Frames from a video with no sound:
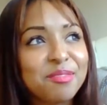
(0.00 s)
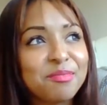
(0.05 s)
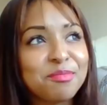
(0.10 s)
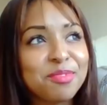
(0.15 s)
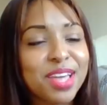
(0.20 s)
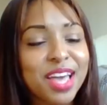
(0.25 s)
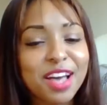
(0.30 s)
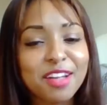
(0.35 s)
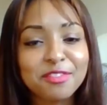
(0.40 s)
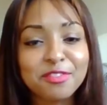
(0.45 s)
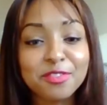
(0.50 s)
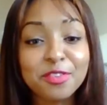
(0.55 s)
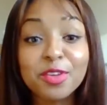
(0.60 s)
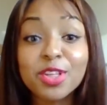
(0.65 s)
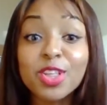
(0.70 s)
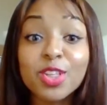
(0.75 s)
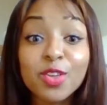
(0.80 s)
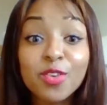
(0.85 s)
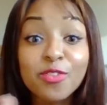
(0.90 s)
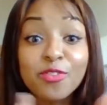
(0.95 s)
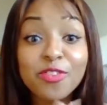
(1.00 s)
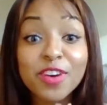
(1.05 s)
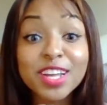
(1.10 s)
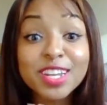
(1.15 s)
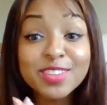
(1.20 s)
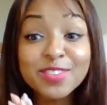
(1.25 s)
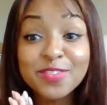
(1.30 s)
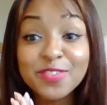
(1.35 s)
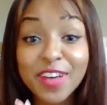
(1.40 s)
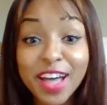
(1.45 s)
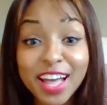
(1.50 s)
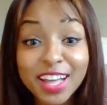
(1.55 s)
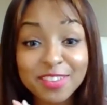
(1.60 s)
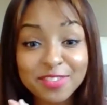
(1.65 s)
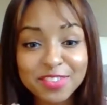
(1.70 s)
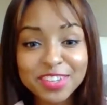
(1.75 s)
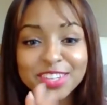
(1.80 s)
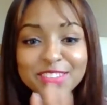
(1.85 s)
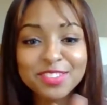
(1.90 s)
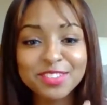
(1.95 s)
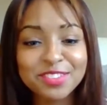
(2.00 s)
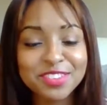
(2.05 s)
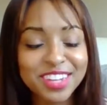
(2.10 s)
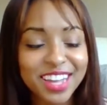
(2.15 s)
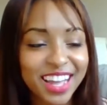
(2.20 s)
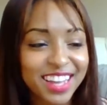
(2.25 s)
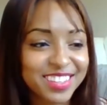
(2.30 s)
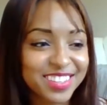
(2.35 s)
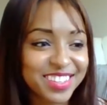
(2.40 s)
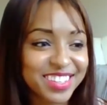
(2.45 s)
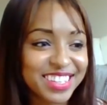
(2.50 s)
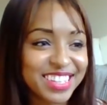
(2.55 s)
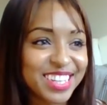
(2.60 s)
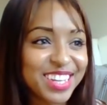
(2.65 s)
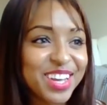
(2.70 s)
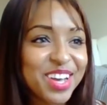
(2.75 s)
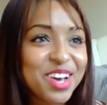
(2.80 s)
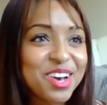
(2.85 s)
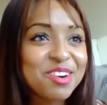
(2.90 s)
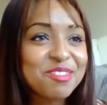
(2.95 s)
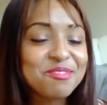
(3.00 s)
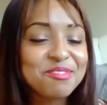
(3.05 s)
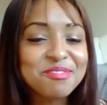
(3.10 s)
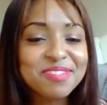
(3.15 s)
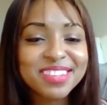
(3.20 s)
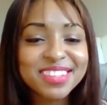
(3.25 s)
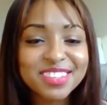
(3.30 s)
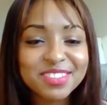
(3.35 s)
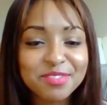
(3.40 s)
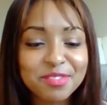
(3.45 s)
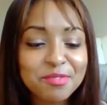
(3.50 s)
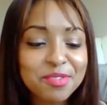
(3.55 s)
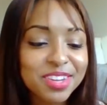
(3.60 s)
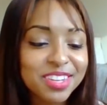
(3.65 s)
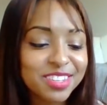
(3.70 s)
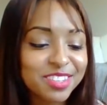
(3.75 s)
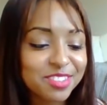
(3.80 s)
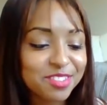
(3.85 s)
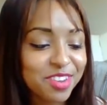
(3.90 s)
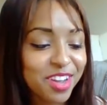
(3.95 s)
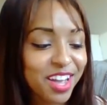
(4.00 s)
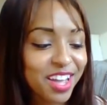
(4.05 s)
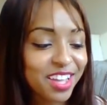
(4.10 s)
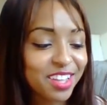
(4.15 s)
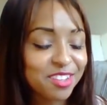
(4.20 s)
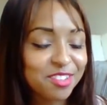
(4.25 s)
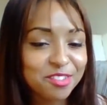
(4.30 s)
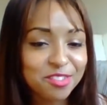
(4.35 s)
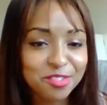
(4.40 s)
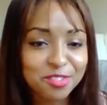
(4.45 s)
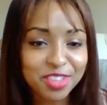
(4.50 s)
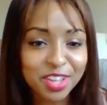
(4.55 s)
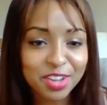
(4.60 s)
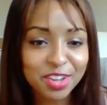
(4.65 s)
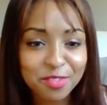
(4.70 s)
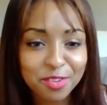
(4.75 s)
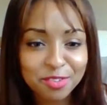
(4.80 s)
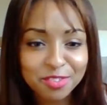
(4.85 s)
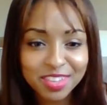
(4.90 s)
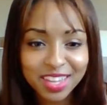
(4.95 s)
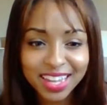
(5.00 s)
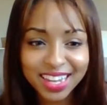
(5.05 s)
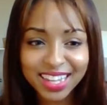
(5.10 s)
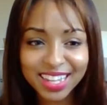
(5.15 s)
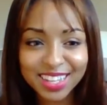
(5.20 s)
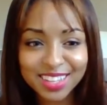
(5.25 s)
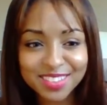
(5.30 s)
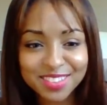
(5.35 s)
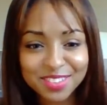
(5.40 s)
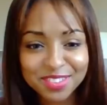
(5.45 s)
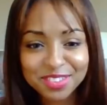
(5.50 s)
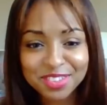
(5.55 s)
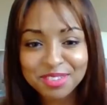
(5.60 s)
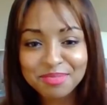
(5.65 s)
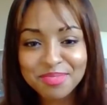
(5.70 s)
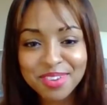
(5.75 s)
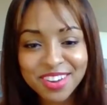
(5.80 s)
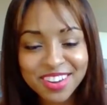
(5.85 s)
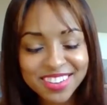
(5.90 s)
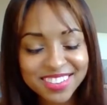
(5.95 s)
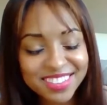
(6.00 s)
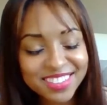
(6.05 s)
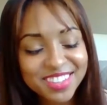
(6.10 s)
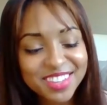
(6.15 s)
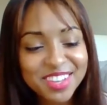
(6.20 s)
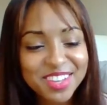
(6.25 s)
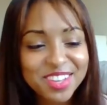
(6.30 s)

We had food. Funny story actually. We wanted to try, those like rotating sushi bars.